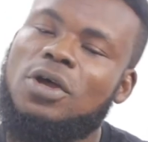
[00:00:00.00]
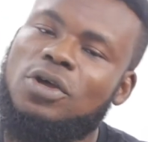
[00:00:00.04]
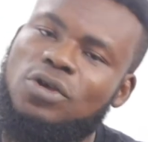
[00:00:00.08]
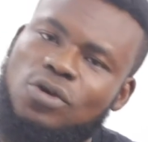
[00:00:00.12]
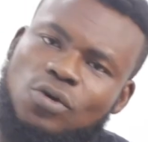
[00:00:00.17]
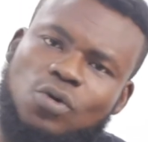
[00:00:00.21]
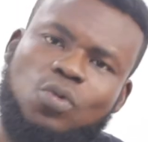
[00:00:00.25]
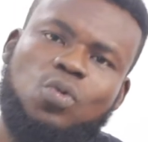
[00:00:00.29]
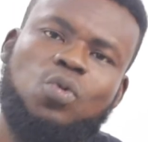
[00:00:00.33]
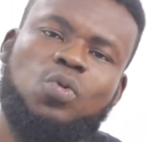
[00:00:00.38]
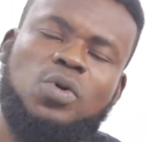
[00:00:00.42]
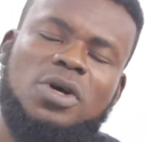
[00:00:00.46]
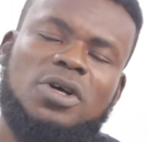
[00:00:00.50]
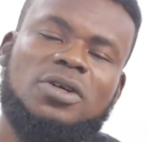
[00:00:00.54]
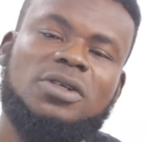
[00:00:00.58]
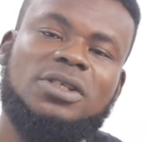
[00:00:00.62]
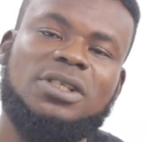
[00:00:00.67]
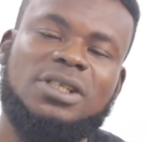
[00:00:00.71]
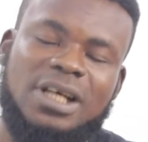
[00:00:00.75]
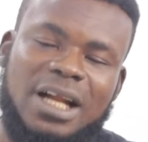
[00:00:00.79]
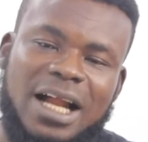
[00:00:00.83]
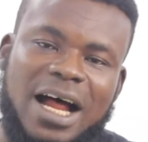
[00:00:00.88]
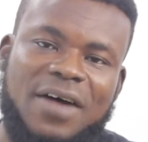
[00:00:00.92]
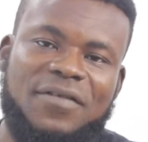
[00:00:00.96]
You will
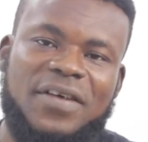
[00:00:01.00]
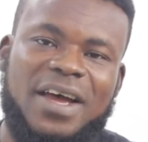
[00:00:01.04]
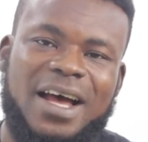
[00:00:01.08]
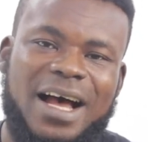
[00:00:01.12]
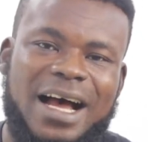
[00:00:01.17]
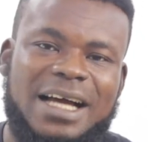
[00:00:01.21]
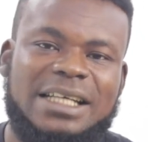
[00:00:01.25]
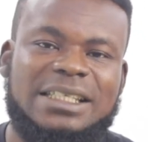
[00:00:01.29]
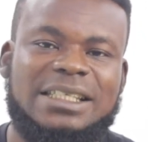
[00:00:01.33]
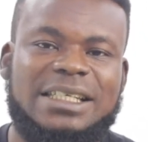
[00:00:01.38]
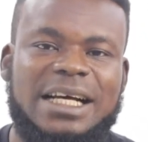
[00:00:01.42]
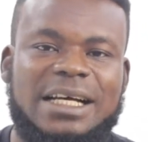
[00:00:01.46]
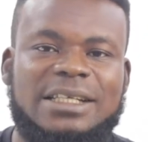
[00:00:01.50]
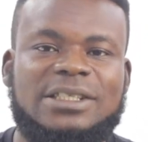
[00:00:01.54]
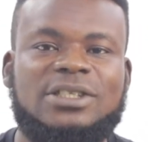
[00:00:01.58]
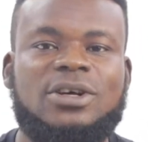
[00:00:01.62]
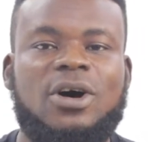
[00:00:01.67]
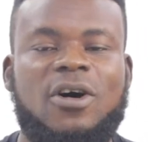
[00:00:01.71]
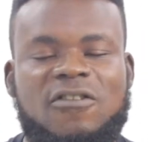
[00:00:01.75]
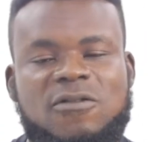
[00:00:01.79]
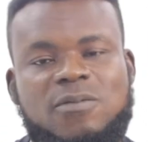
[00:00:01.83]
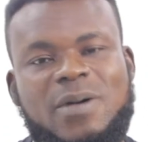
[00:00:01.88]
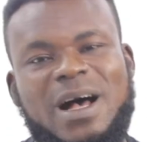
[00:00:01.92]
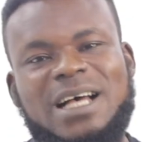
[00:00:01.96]
still have a high chance
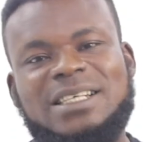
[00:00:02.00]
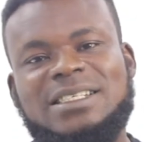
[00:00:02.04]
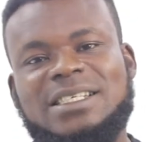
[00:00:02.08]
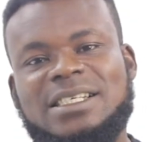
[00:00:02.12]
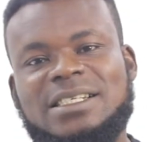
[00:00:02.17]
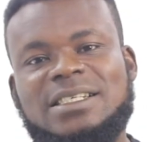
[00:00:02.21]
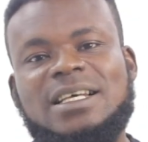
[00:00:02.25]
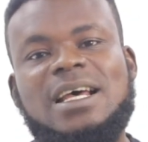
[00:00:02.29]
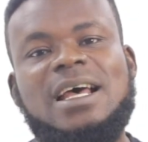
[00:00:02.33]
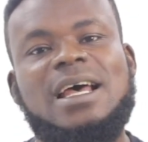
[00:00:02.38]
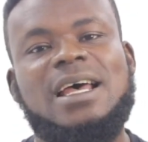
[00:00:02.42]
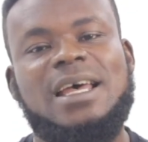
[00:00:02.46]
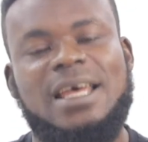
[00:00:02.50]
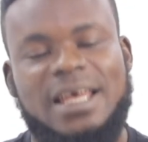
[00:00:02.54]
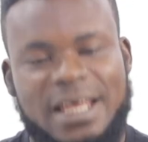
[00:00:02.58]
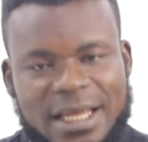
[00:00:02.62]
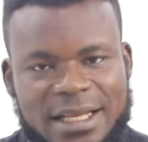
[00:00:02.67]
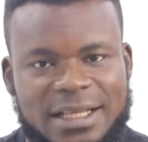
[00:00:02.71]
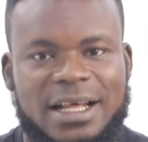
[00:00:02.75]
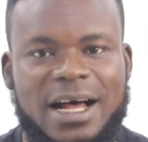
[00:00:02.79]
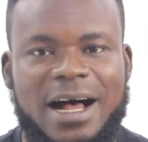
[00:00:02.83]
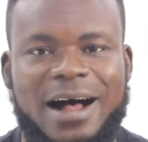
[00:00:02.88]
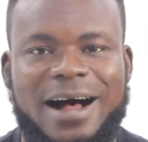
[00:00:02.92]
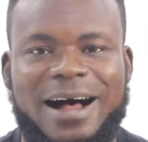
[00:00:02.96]
of passing
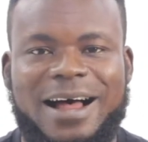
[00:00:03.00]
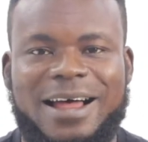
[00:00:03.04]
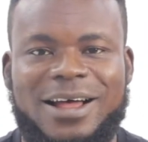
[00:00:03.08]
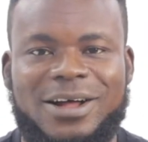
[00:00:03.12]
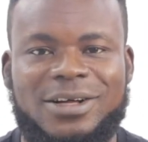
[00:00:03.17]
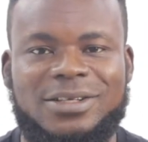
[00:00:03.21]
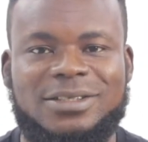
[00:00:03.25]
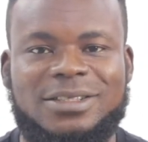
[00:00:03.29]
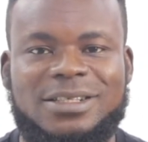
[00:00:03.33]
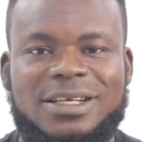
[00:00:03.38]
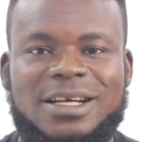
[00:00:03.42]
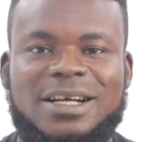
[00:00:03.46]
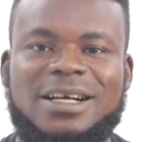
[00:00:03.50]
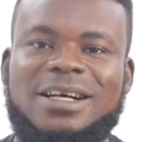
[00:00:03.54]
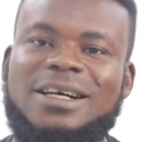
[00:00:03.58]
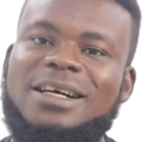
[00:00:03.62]
in the IELTS.